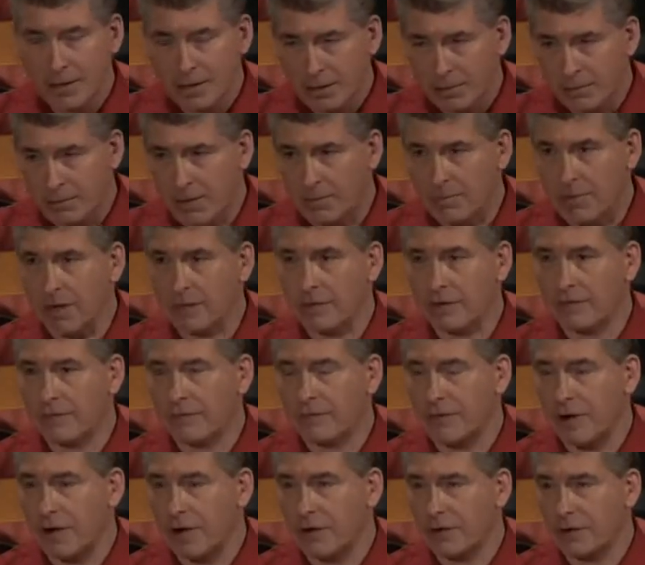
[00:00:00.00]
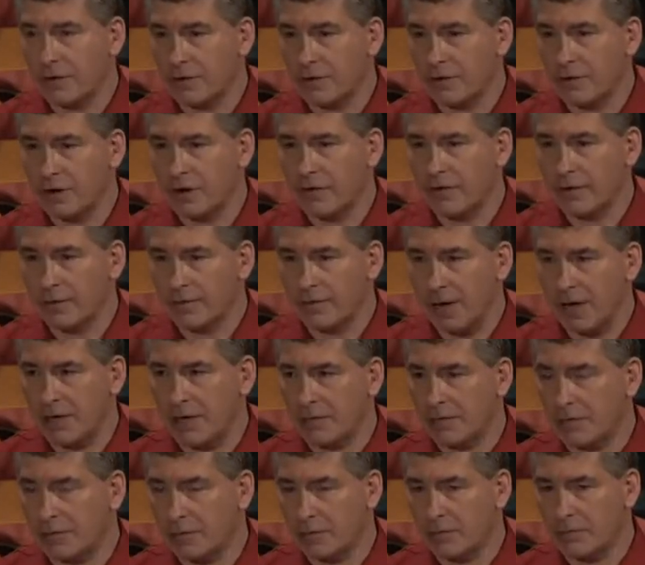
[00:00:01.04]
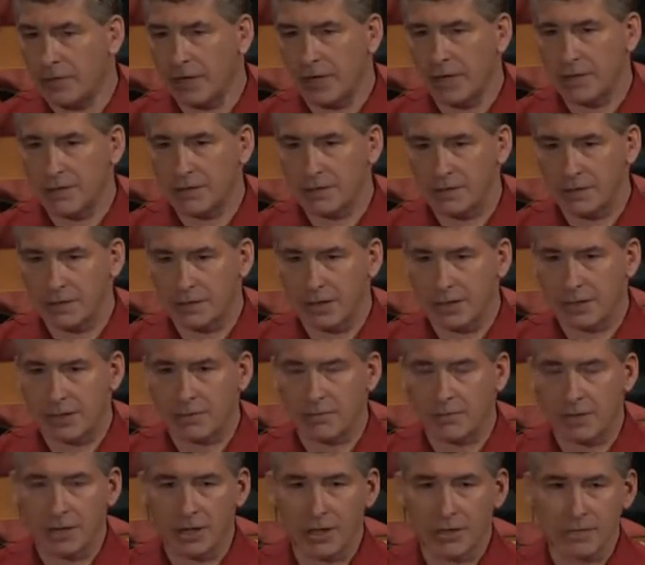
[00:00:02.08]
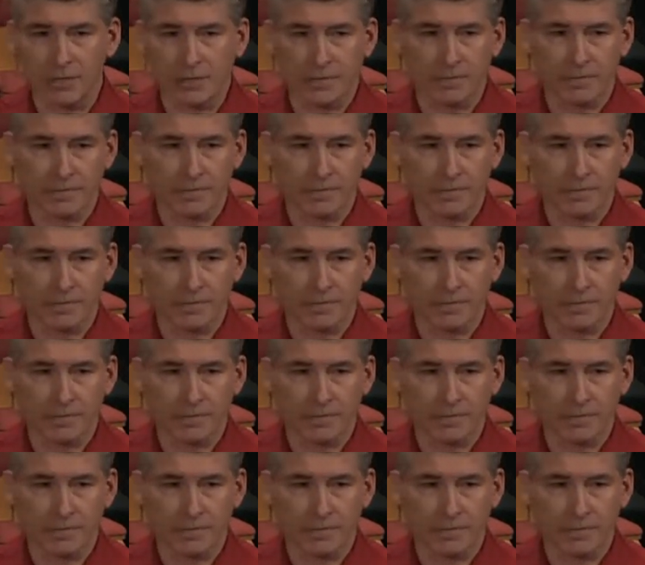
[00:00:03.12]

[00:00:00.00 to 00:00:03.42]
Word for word: My mother and father drove and met us on base at the bus.